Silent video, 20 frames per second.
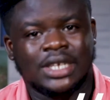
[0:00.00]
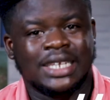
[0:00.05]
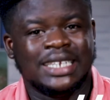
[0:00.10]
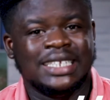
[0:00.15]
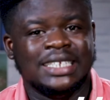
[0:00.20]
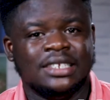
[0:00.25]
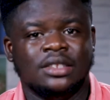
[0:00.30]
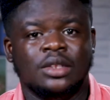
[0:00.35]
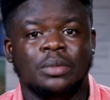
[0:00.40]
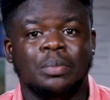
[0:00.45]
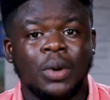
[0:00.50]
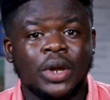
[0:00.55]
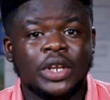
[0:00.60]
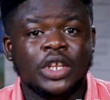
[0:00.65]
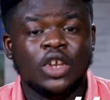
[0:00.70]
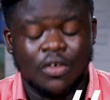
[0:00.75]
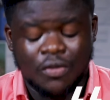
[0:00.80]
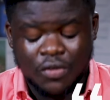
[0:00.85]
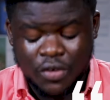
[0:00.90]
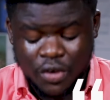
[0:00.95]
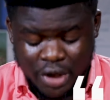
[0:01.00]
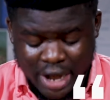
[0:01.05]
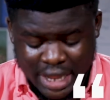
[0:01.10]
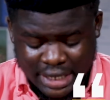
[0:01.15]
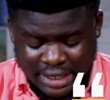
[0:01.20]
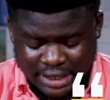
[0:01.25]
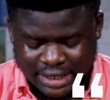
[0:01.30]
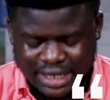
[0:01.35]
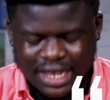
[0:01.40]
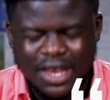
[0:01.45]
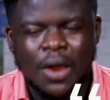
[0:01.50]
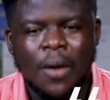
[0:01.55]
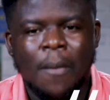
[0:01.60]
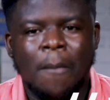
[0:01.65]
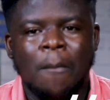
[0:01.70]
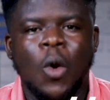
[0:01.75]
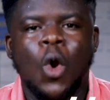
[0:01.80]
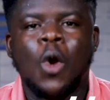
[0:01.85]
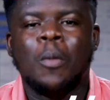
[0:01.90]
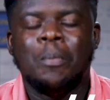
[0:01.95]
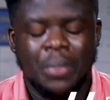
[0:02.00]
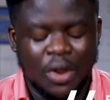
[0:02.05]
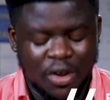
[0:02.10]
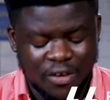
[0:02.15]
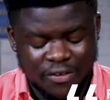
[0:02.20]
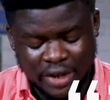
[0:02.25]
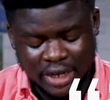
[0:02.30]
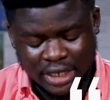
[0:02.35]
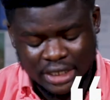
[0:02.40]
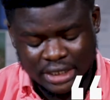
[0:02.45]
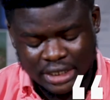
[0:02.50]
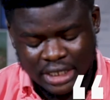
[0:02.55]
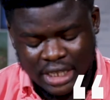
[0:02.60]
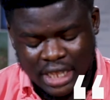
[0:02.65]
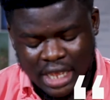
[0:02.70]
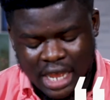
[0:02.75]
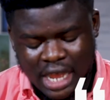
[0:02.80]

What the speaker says: that is the body of Christ, more perfect.